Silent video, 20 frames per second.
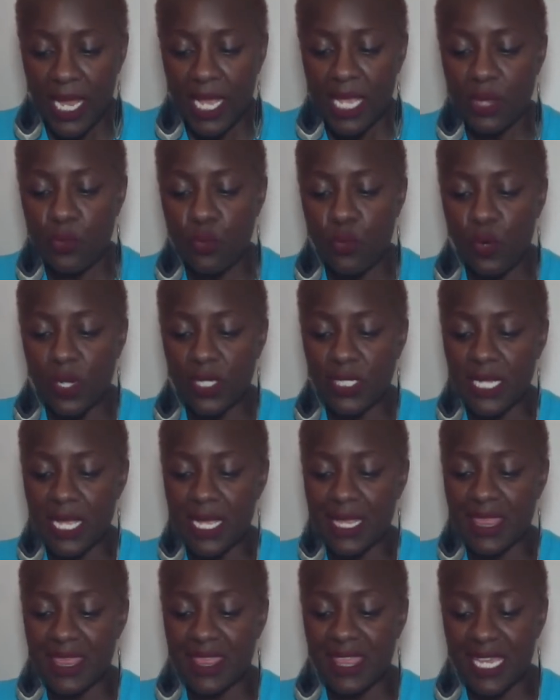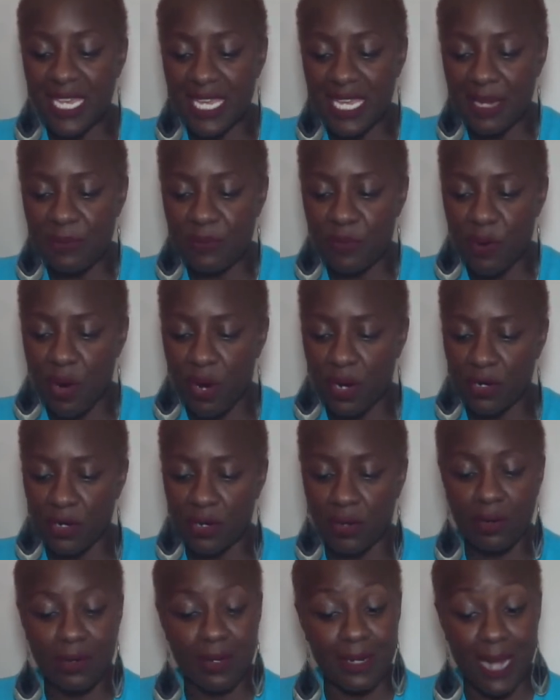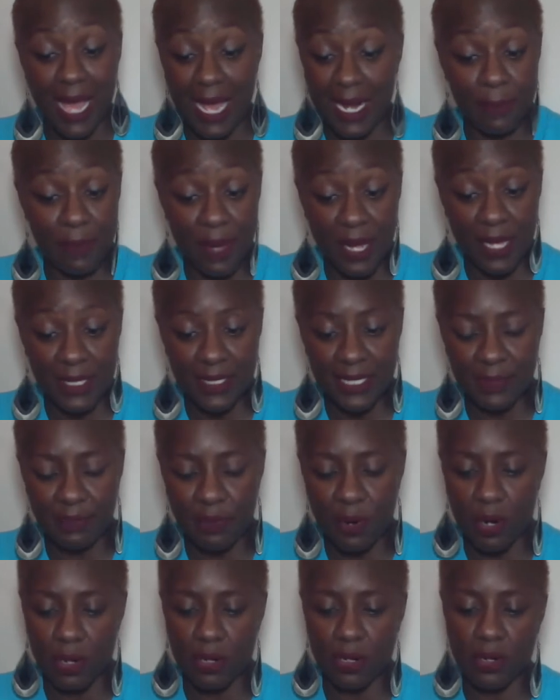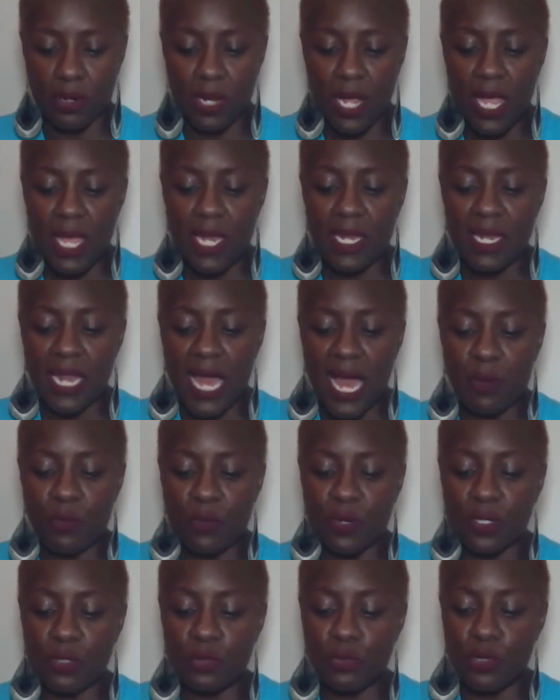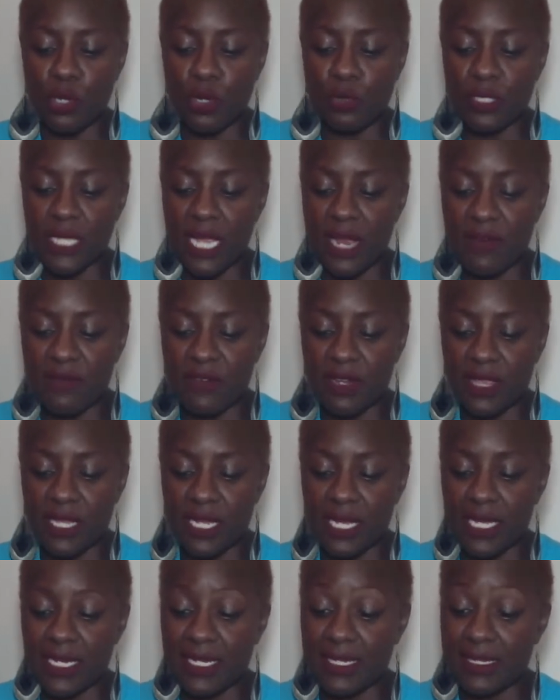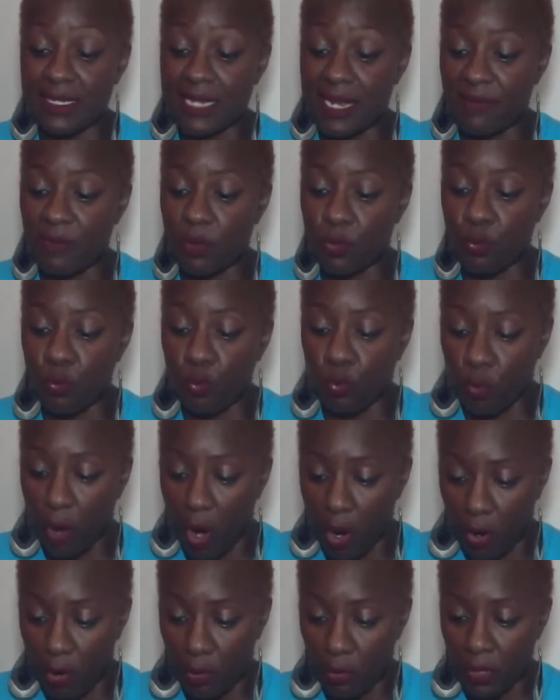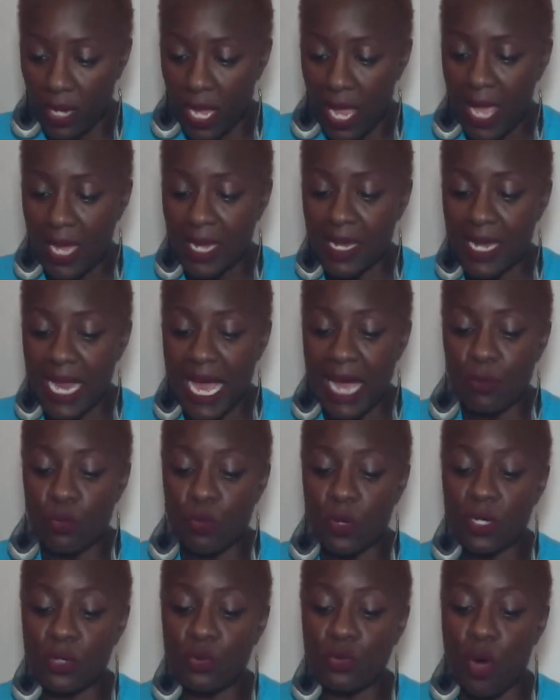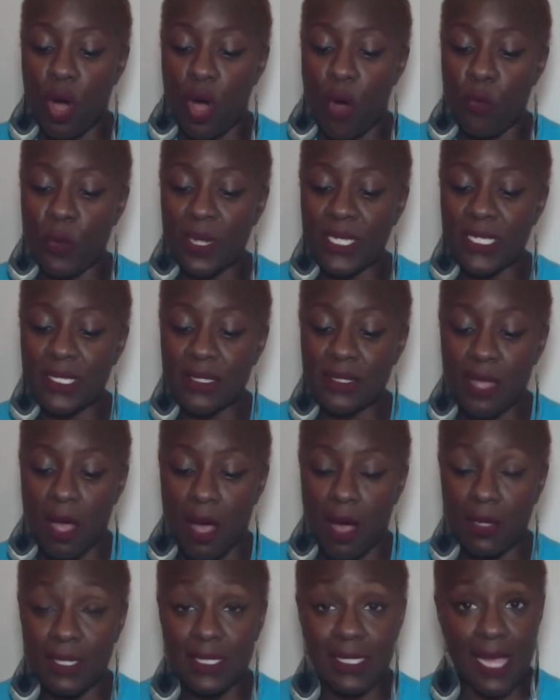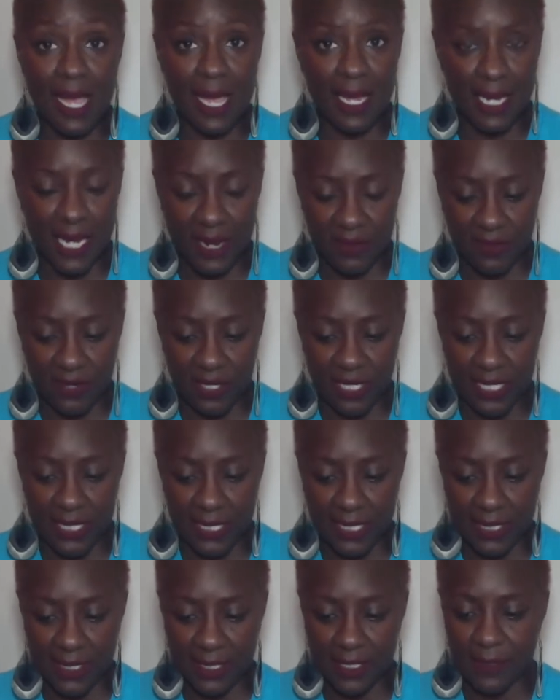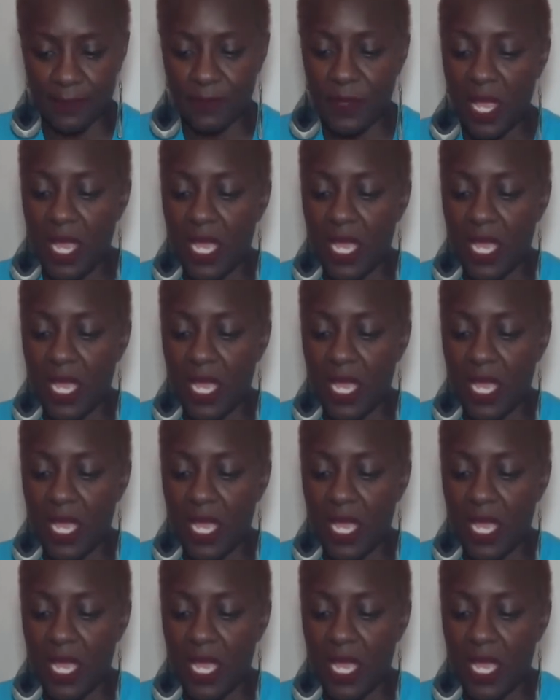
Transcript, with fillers: He wants a thinking partner, not a bossy partner, not one who knows everything and is never wrong, not one who always talks and never listens.